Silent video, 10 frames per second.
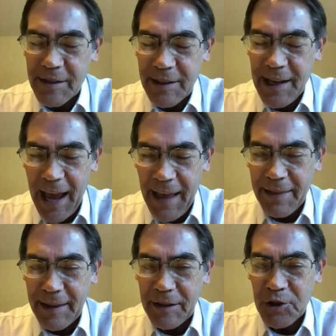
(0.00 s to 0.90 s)

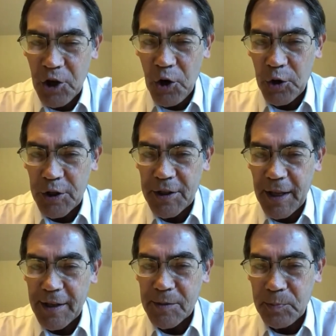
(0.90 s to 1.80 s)
Catholic church that
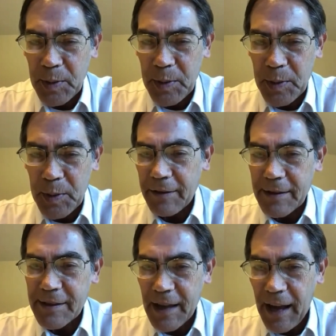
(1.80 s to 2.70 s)
is built on the
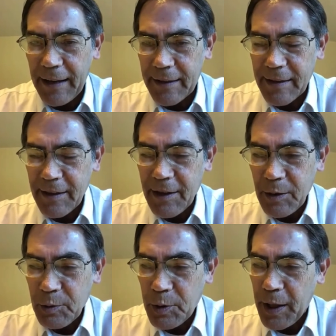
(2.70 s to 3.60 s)
site
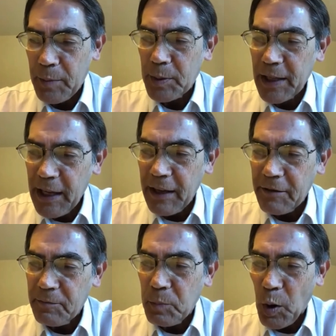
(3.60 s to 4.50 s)
where they
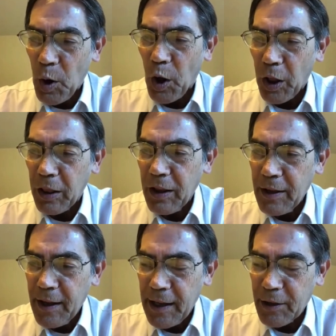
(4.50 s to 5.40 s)
believe Paul
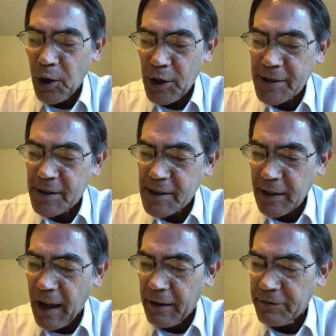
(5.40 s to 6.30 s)
had lost his
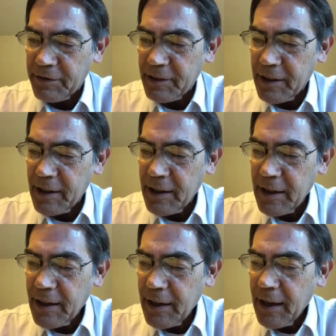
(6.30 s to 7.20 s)
life.
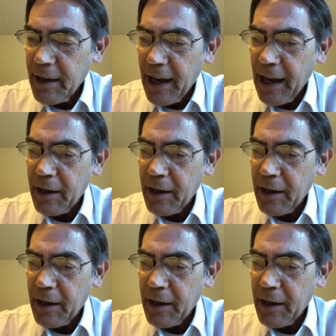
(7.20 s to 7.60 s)
And